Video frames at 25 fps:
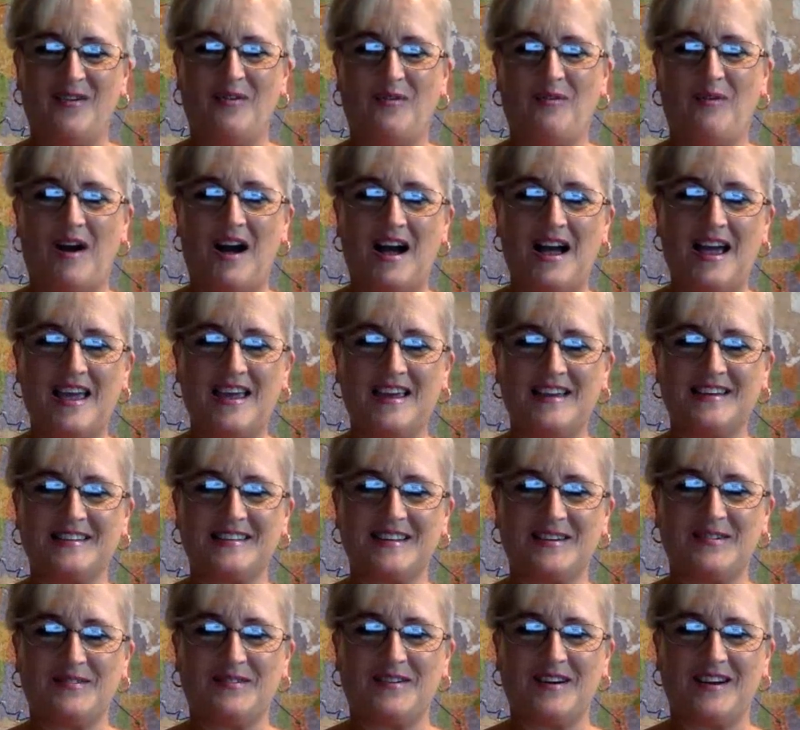Why is
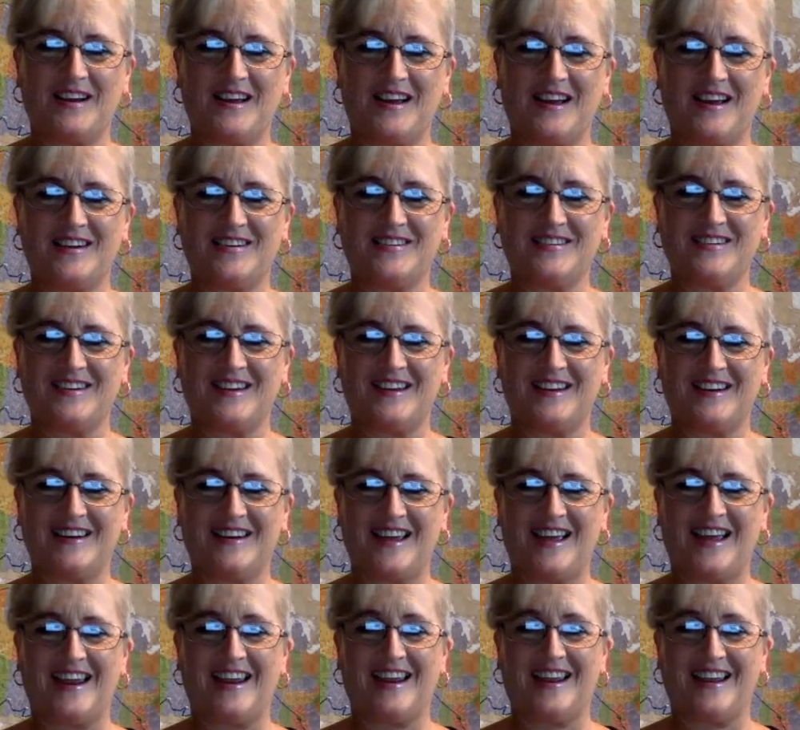it
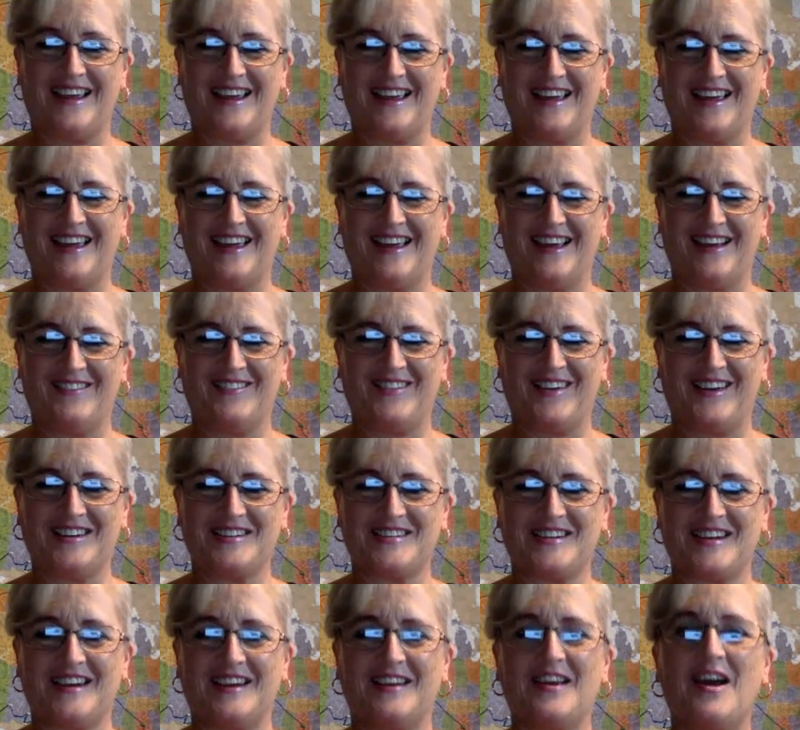109? I'm not
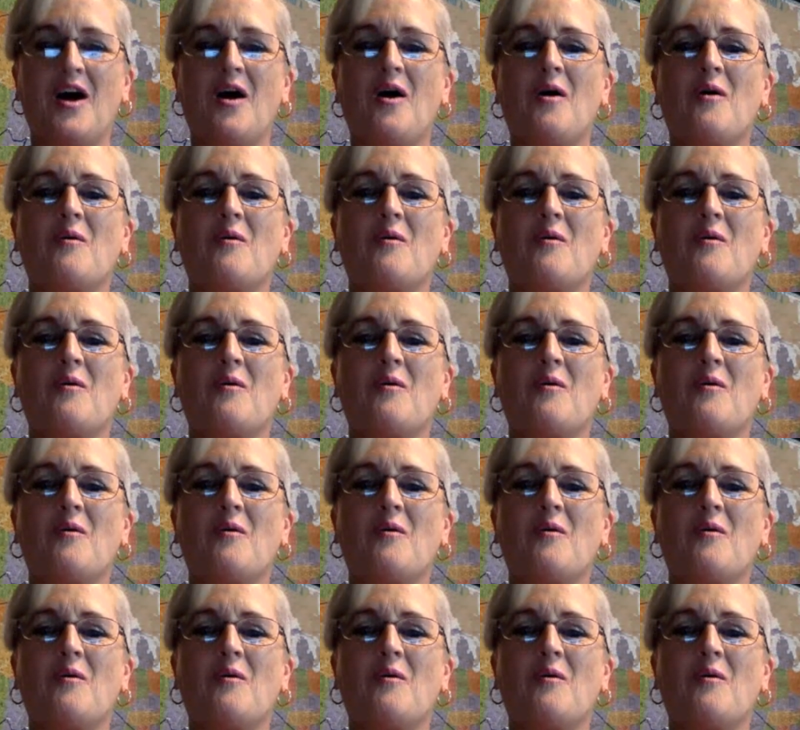cheating.